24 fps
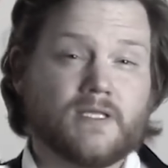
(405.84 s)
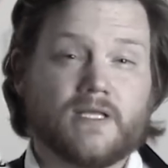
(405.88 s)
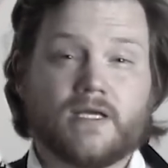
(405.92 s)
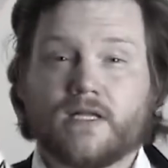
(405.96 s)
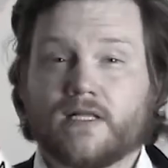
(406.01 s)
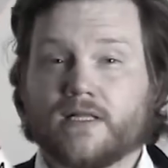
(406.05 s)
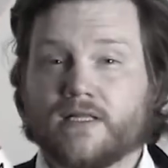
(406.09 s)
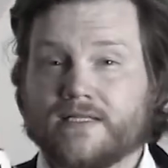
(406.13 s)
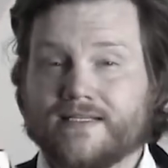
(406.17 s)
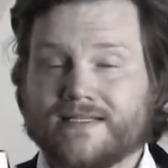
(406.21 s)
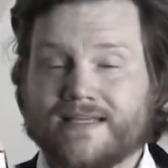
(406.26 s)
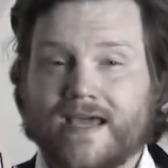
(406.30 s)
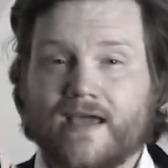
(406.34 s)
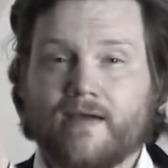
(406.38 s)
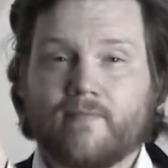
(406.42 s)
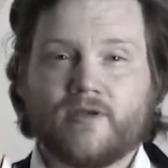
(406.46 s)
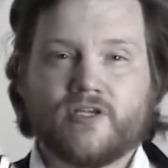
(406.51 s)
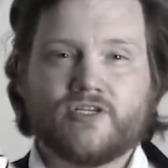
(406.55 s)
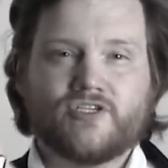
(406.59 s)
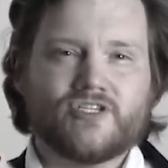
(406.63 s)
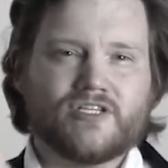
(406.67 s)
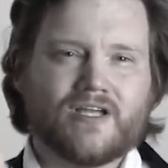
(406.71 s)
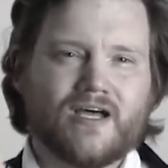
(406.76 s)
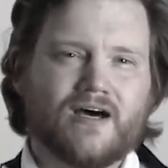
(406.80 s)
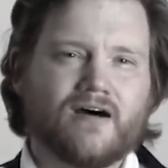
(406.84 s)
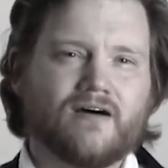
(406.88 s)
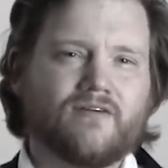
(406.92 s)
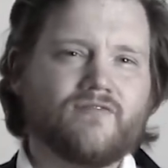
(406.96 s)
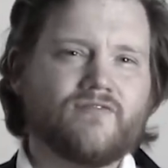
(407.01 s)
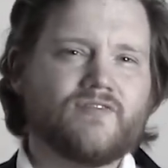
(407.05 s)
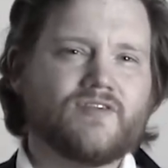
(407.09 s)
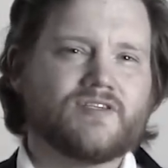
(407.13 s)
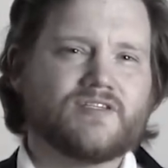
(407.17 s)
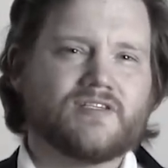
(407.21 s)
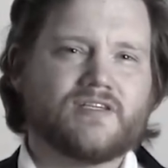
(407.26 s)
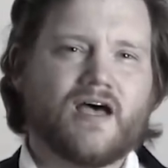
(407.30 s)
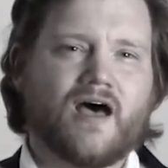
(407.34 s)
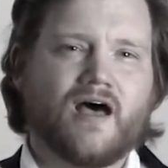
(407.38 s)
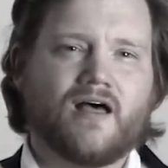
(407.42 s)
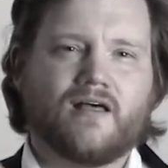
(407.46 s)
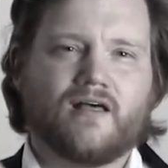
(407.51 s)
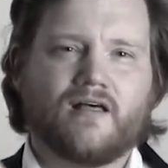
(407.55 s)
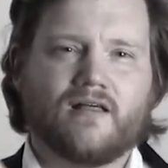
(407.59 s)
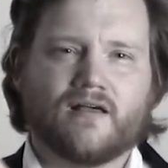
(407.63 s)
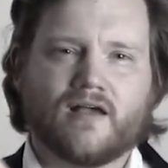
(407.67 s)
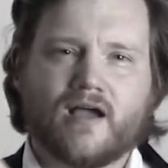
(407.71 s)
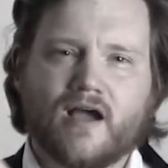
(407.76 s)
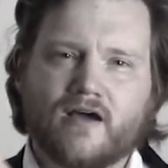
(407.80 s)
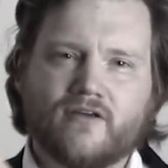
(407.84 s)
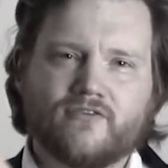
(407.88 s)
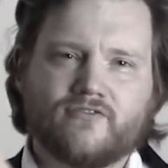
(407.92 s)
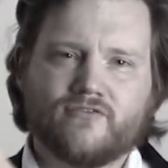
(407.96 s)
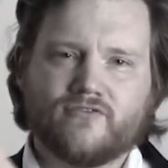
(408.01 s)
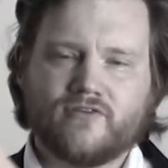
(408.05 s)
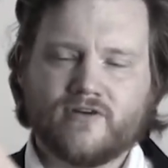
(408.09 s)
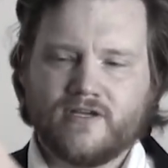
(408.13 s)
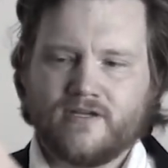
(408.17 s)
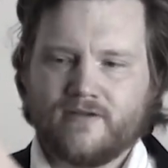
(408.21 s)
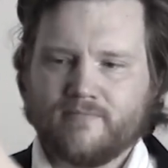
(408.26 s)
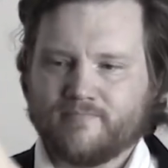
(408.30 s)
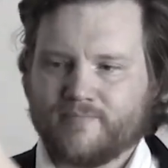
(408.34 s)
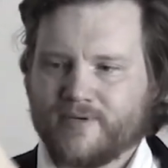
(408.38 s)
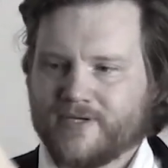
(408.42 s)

politically damaged of the Sahel country,